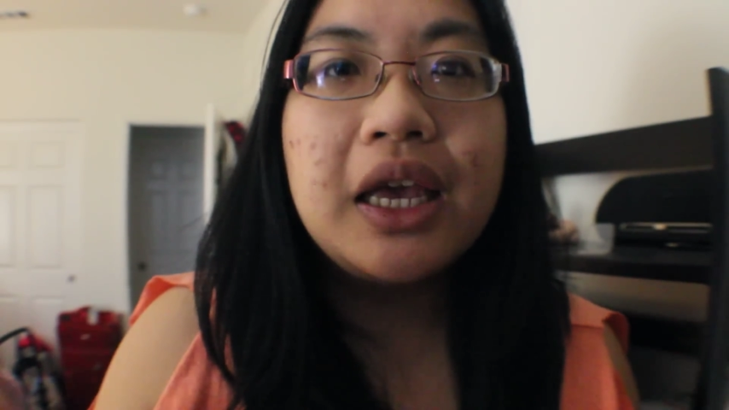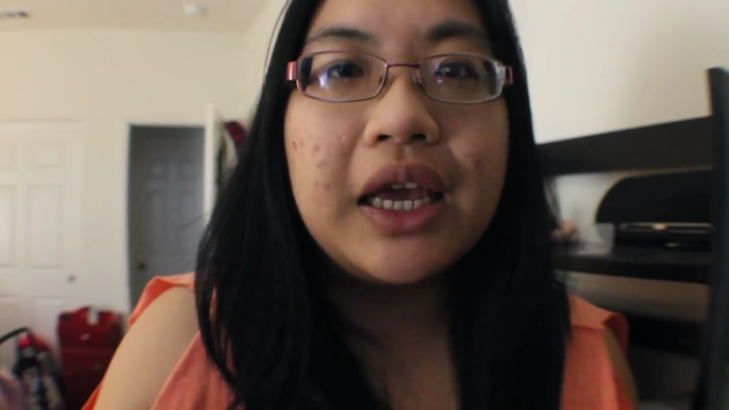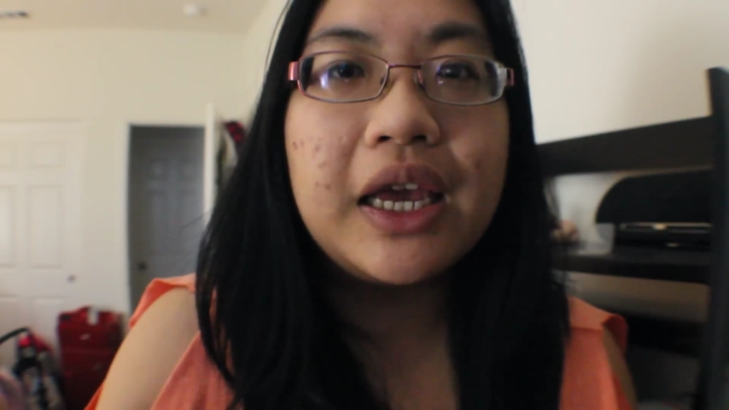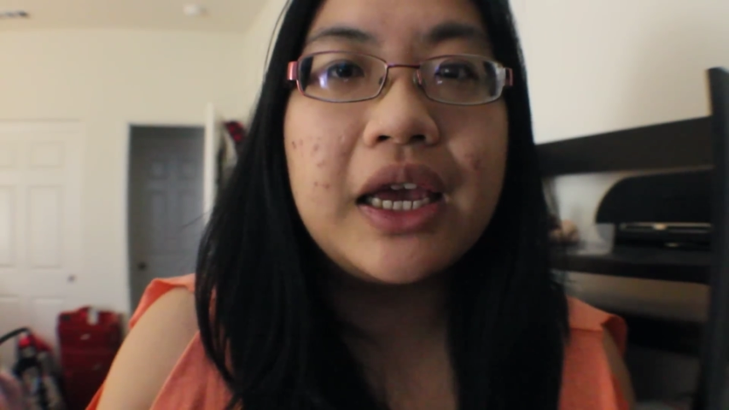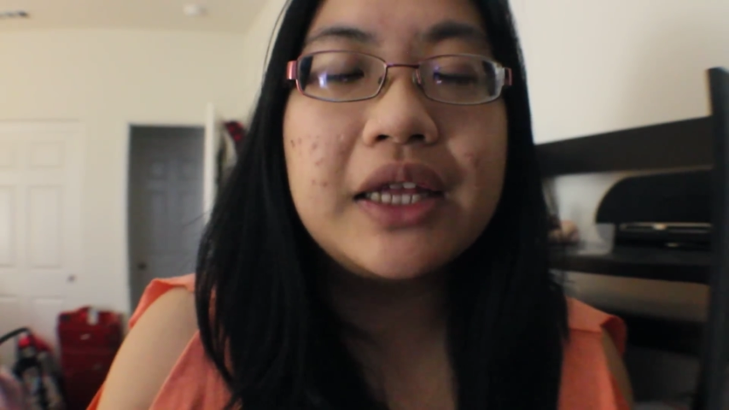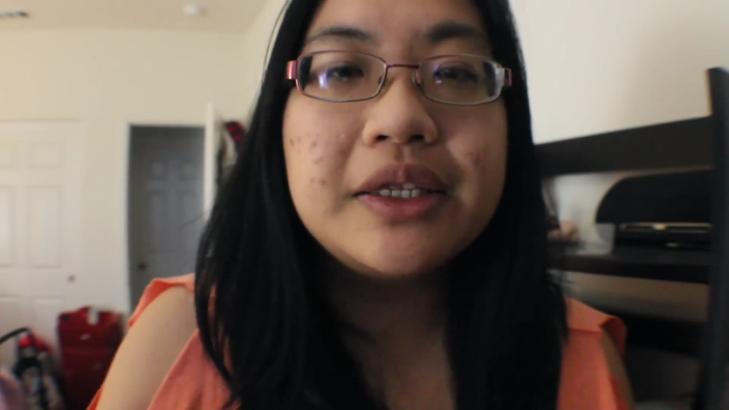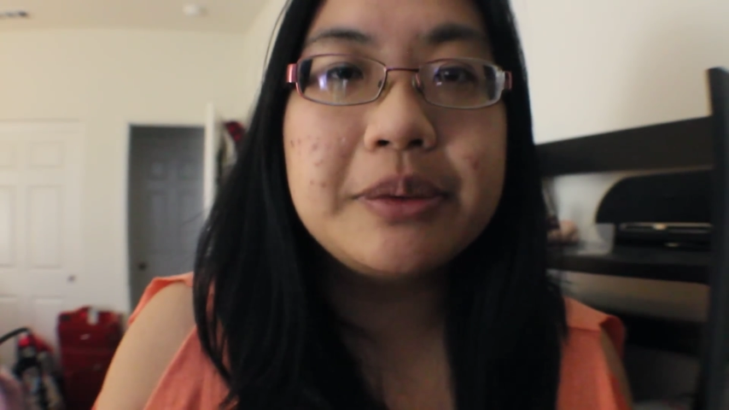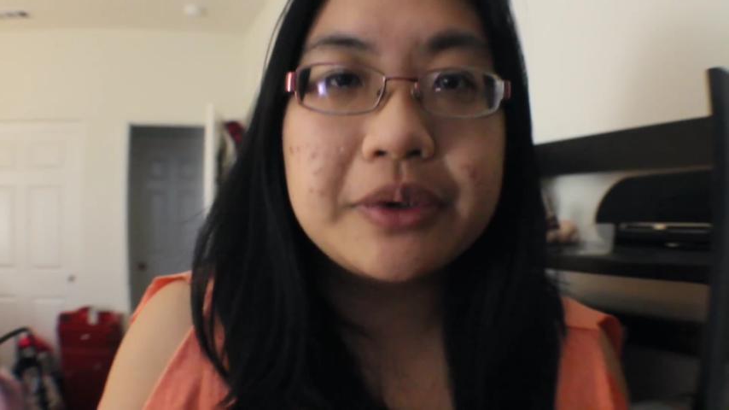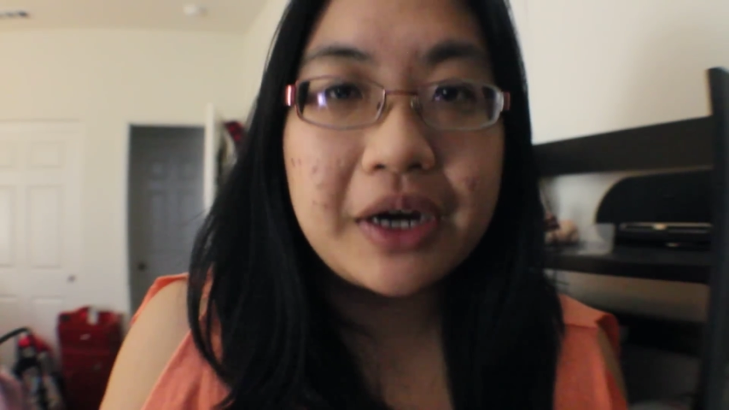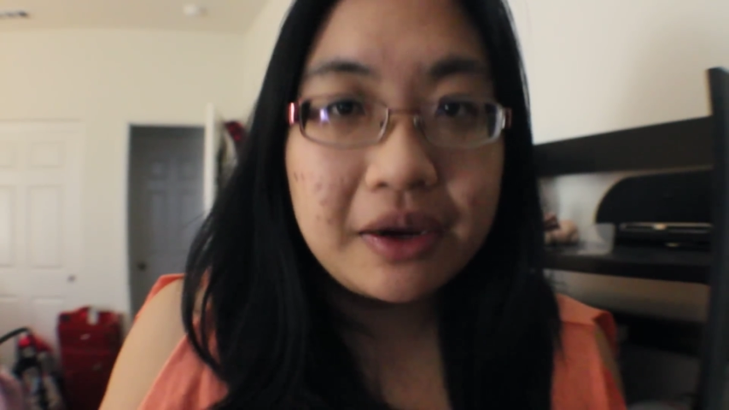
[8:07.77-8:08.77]
And
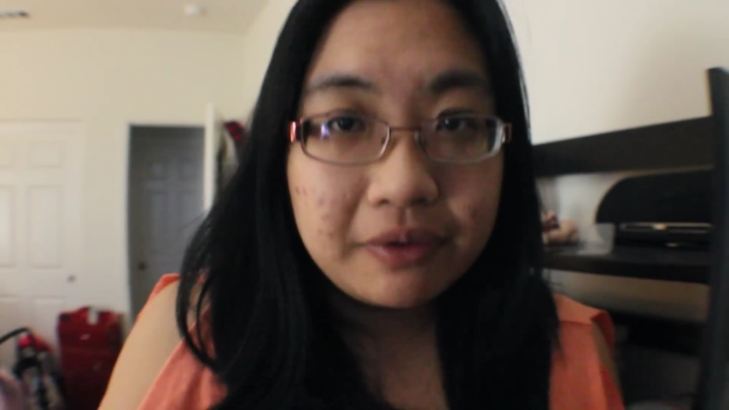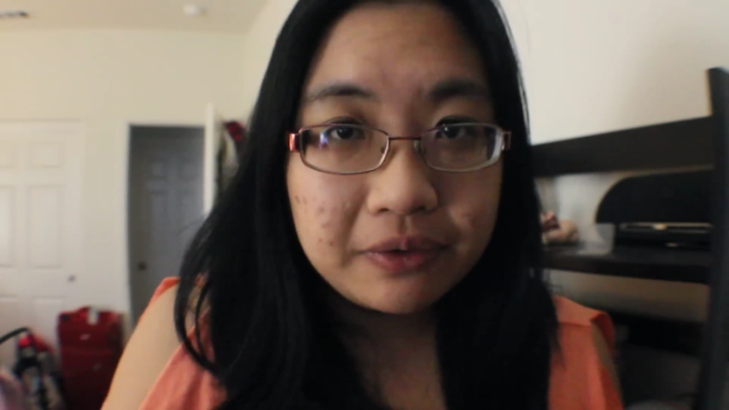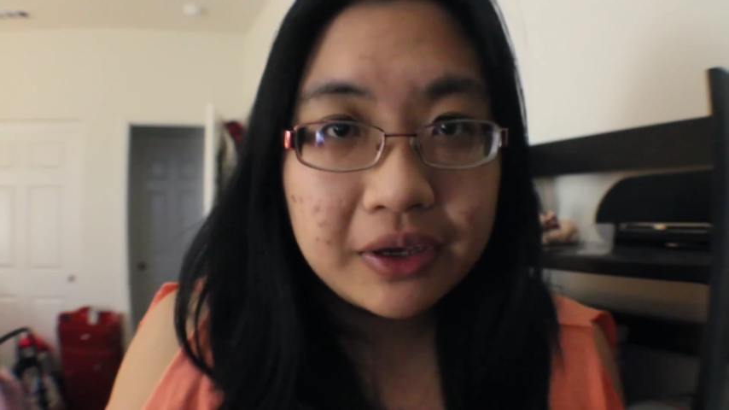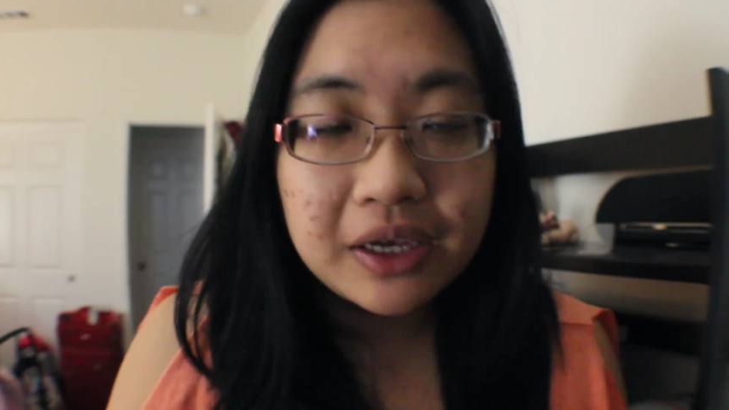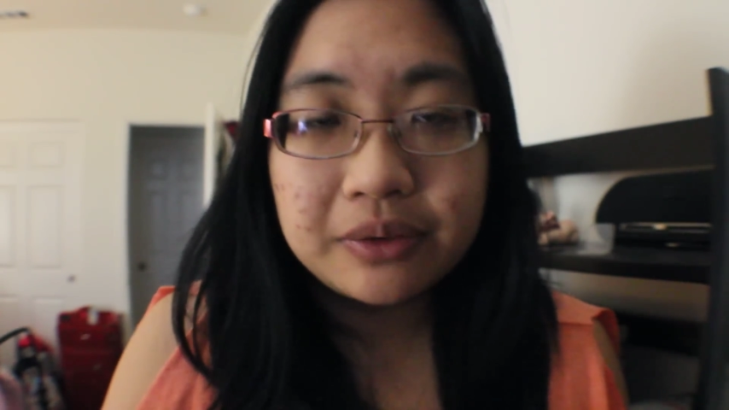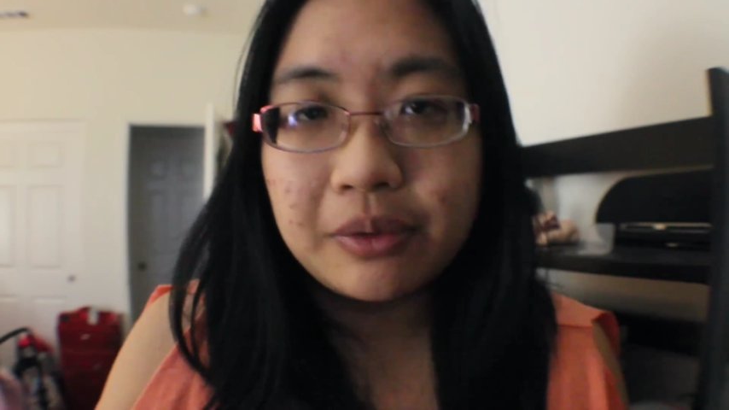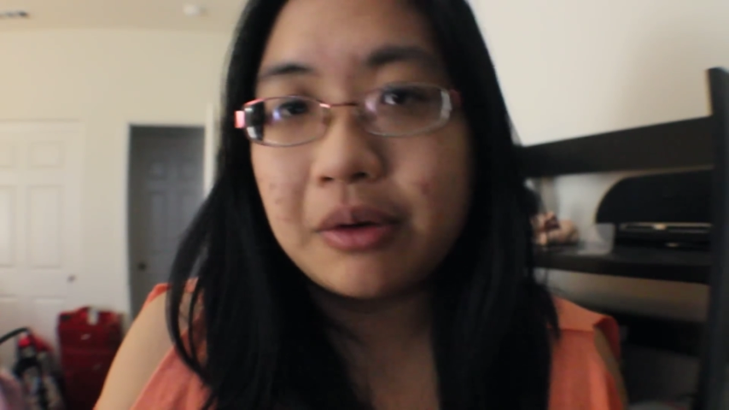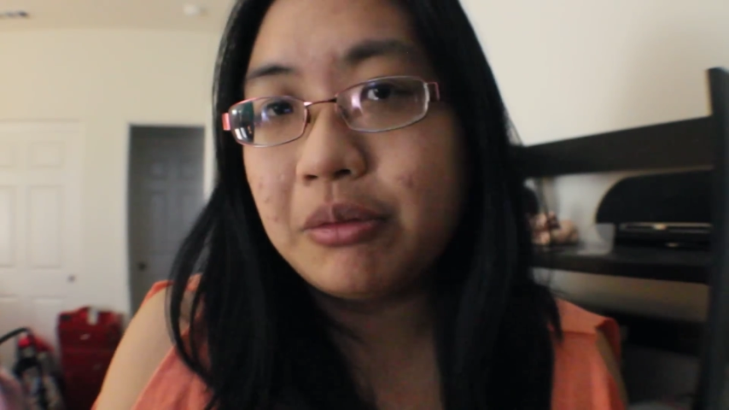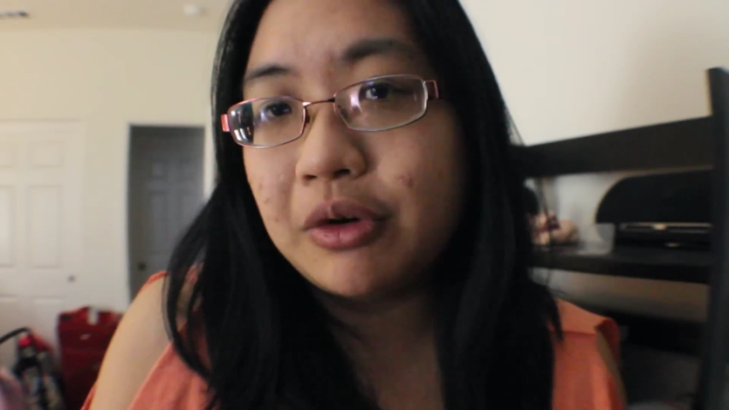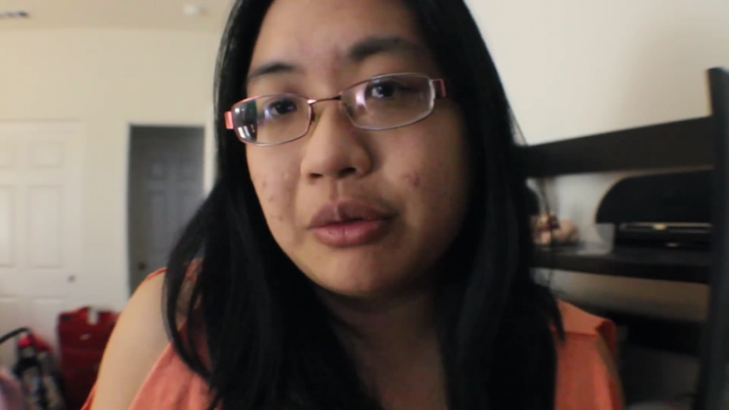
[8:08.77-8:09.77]
subscribe if you guys
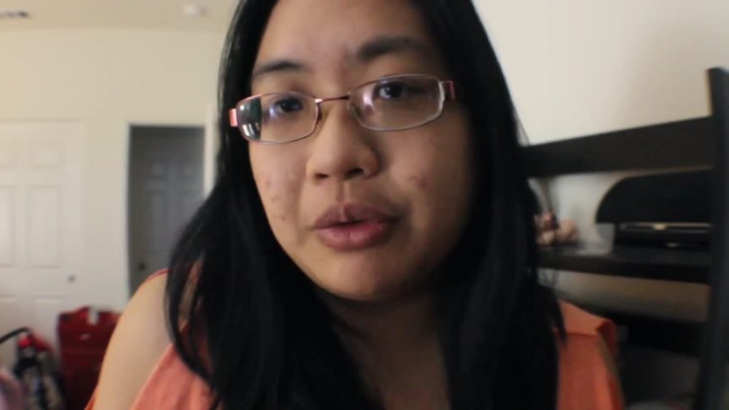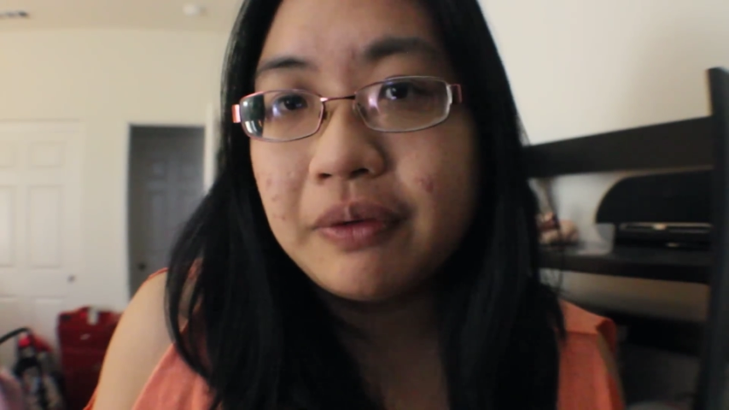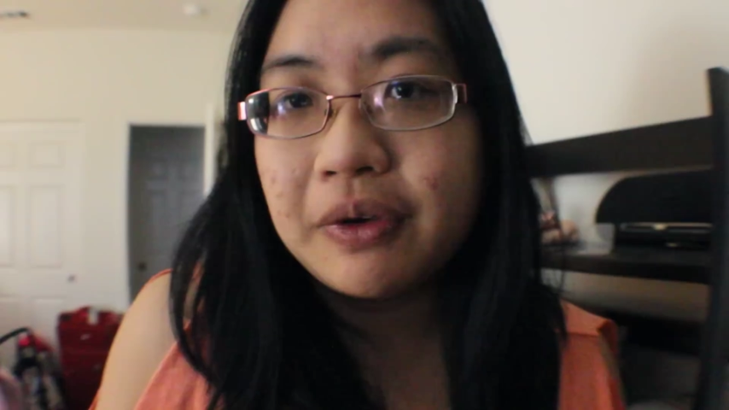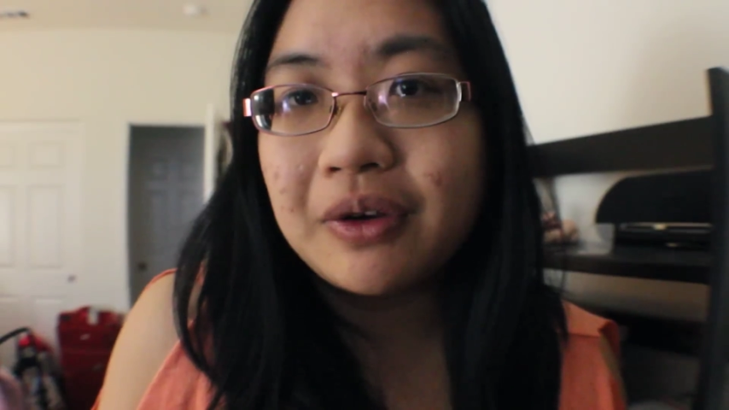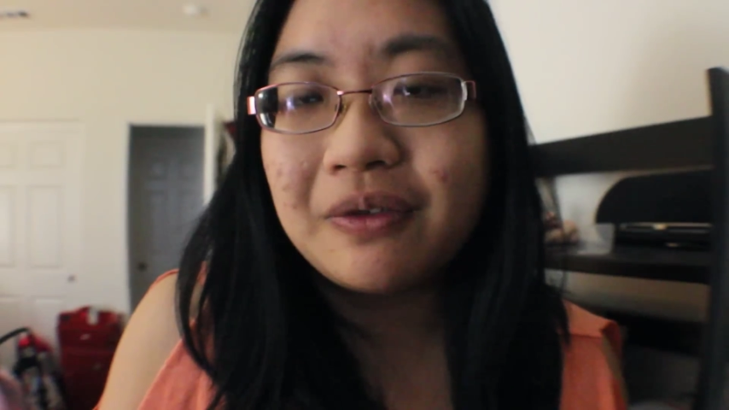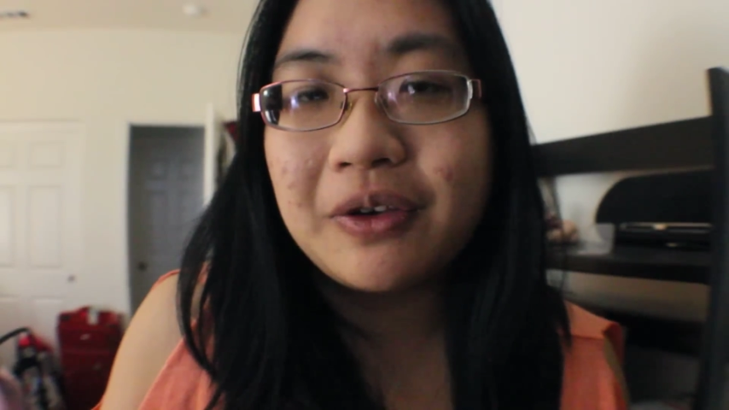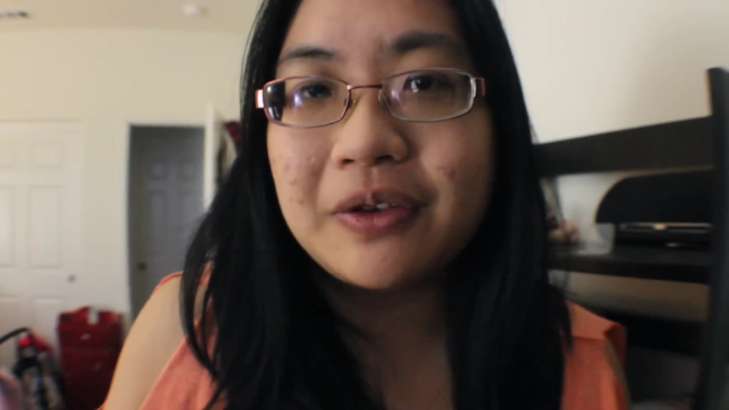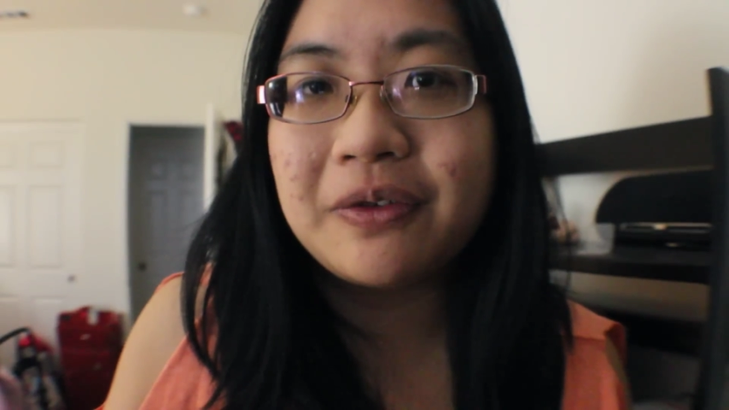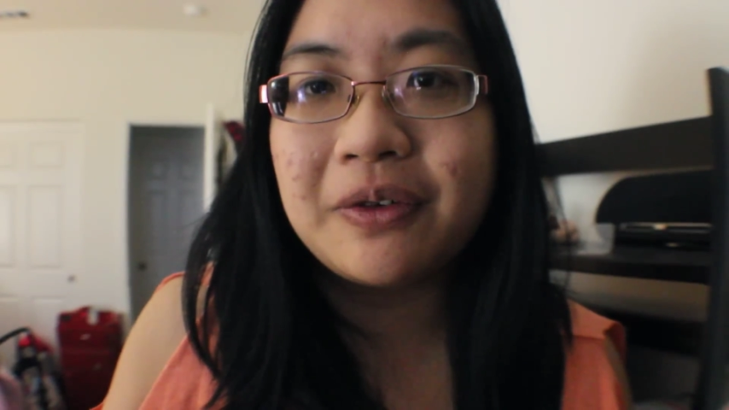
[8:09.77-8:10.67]
want more movie reviews